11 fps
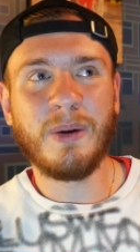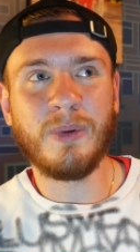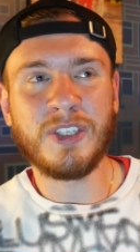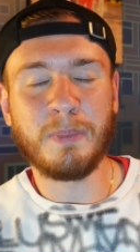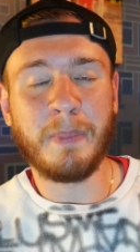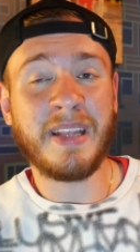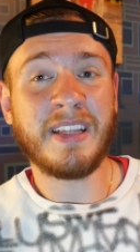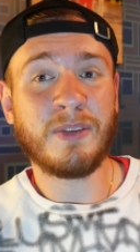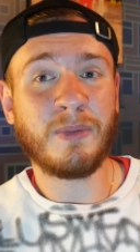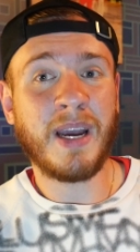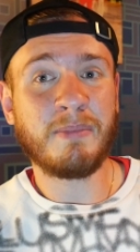which meant
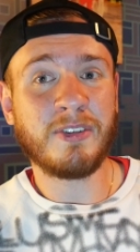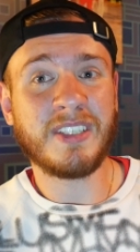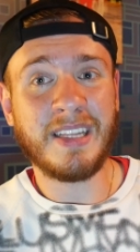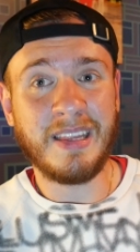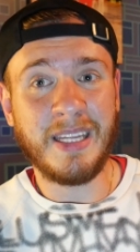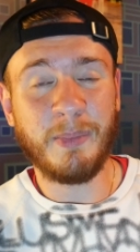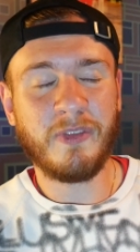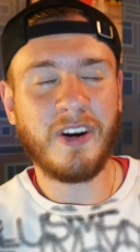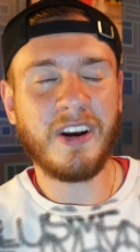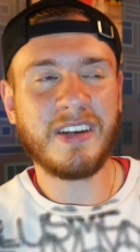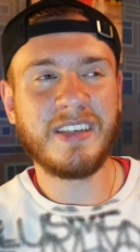that the Raptors had
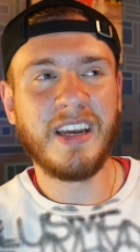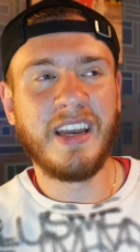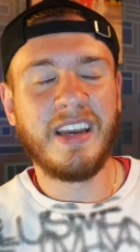leapfrogged,